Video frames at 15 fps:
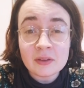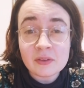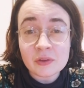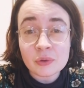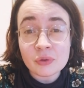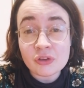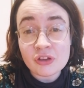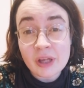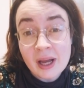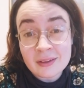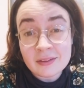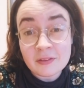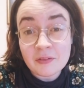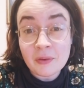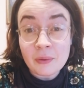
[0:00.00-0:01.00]
So she had
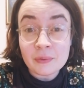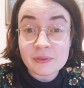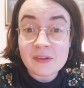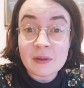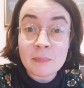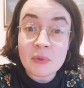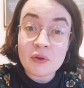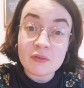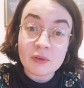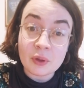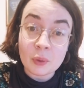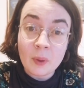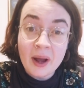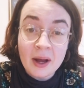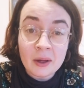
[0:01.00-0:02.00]
difficulty moving
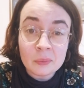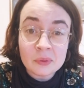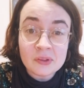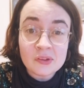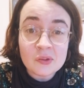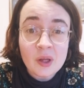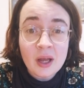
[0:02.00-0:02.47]
around,